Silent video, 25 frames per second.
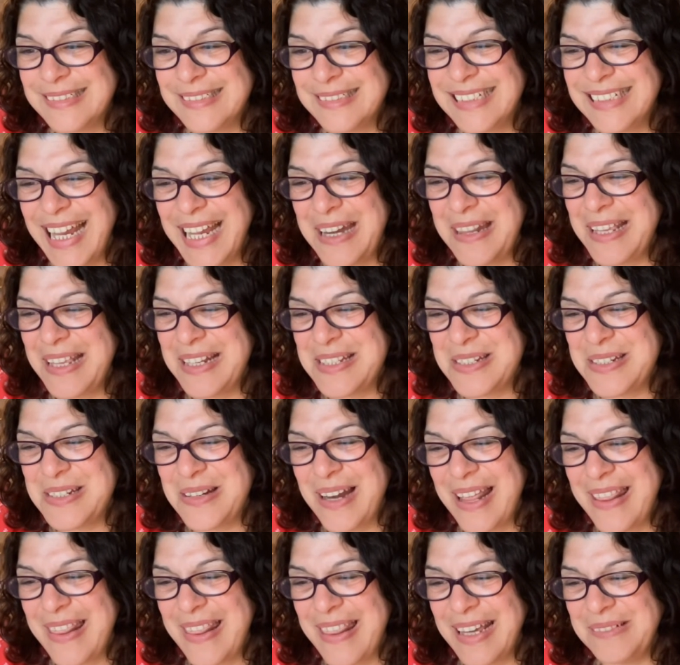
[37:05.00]
anything
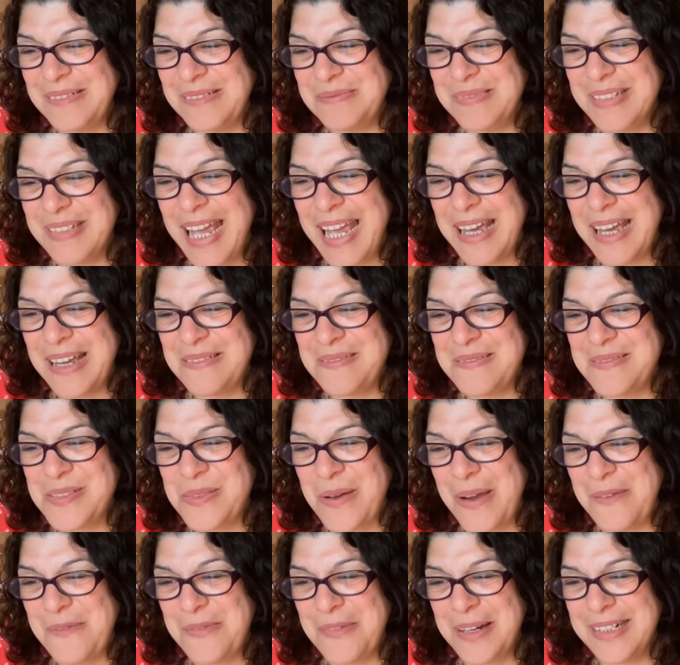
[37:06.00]
like that. Yeah, it's
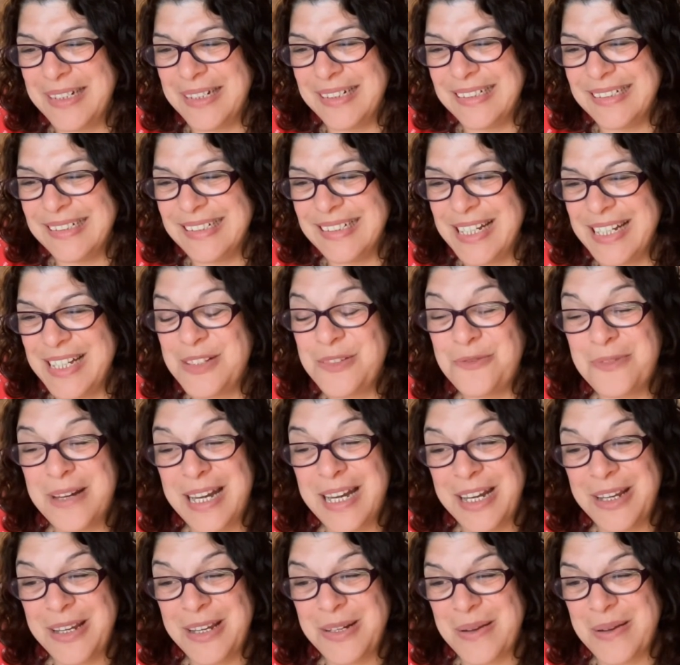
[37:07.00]
quite fun. It's a
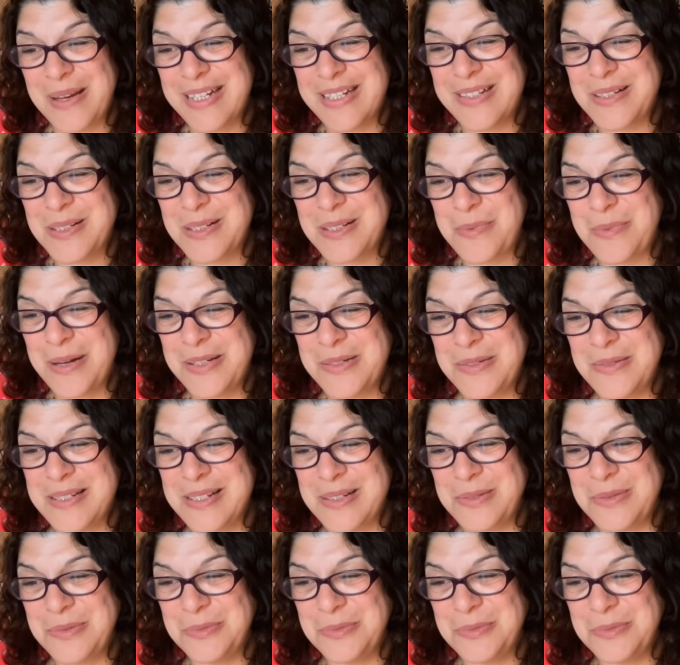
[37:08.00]
really good way to express yourself.